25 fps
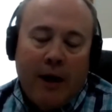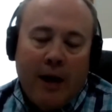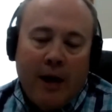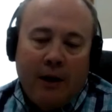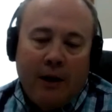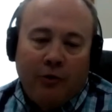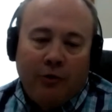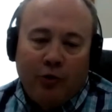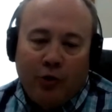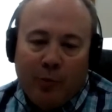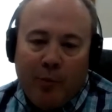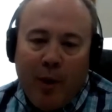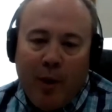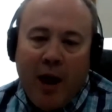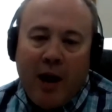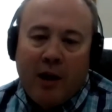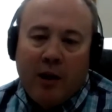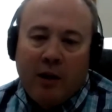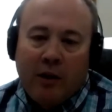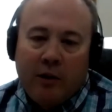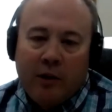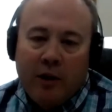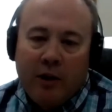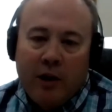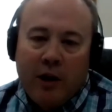
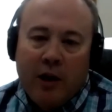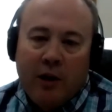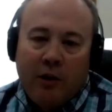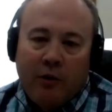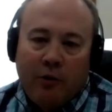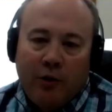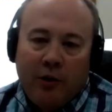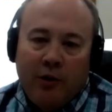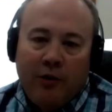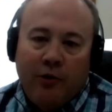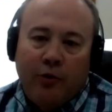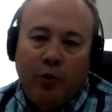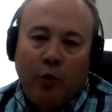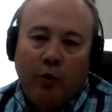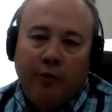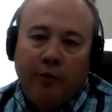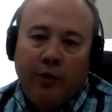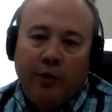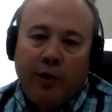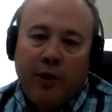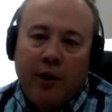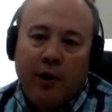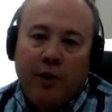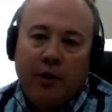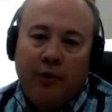dramatically increased over
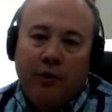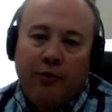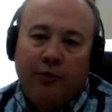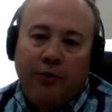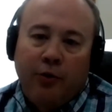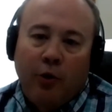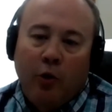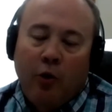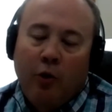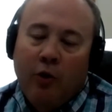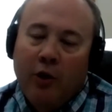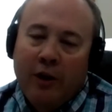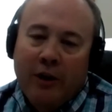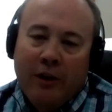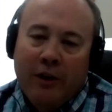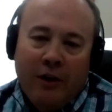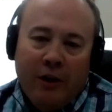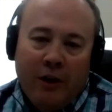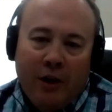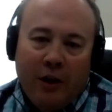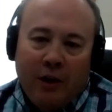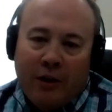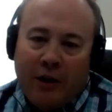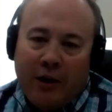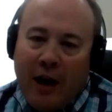the years. So
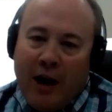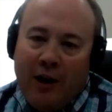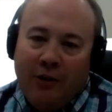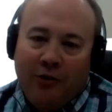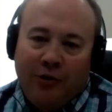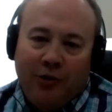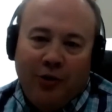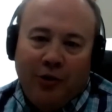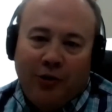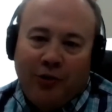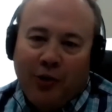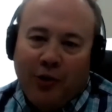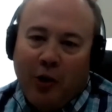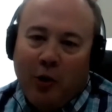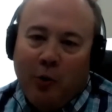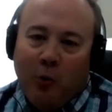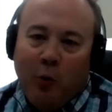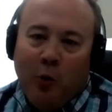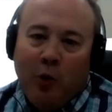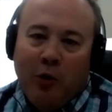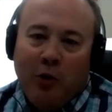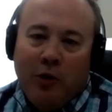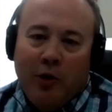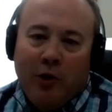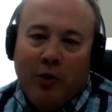guys just aren't
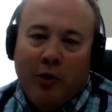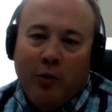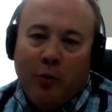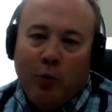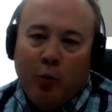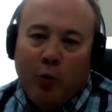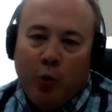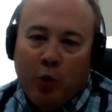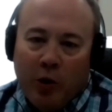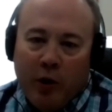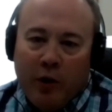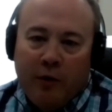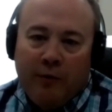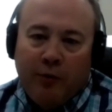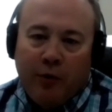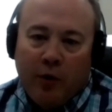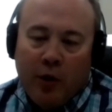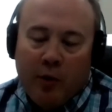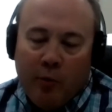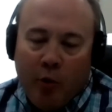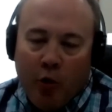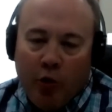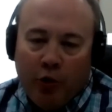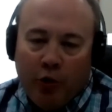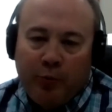willing, really, for
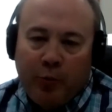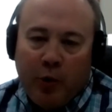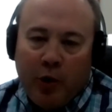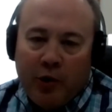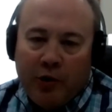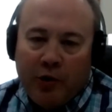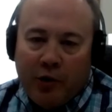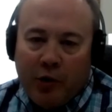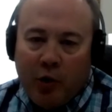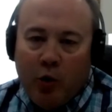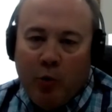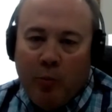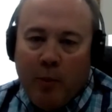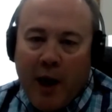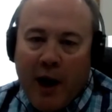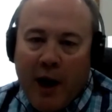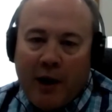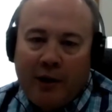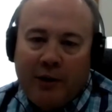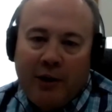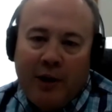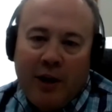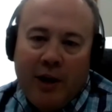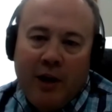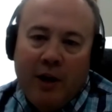the most part, to go
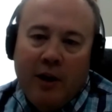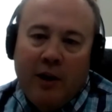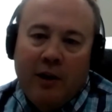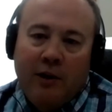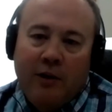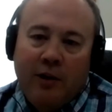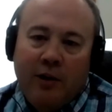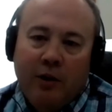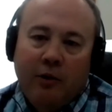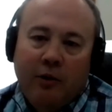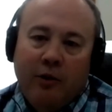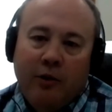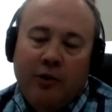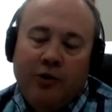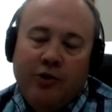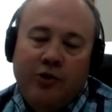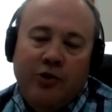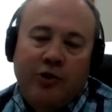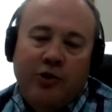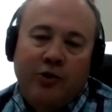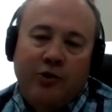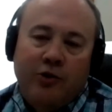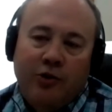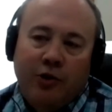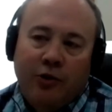back to any
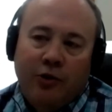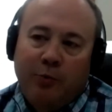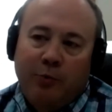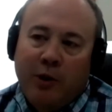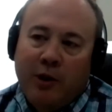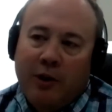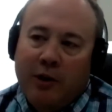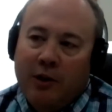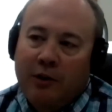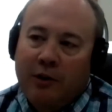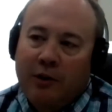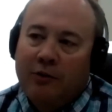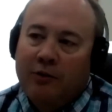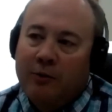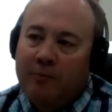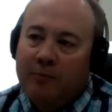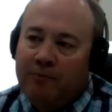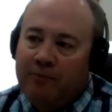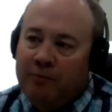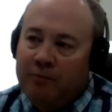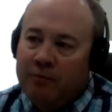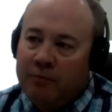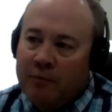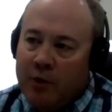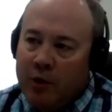tillage, just because,
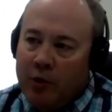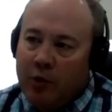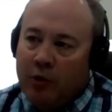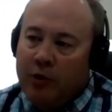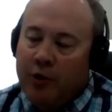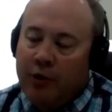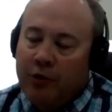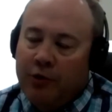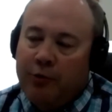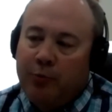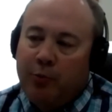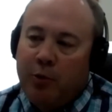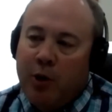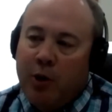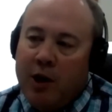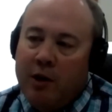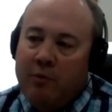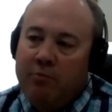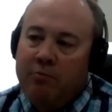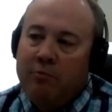they're spread.